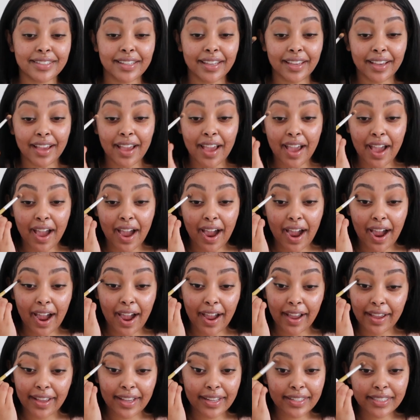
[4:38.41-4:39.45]
Like,
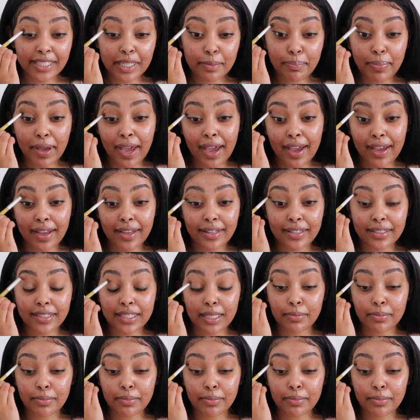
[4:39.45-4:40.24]
it depends.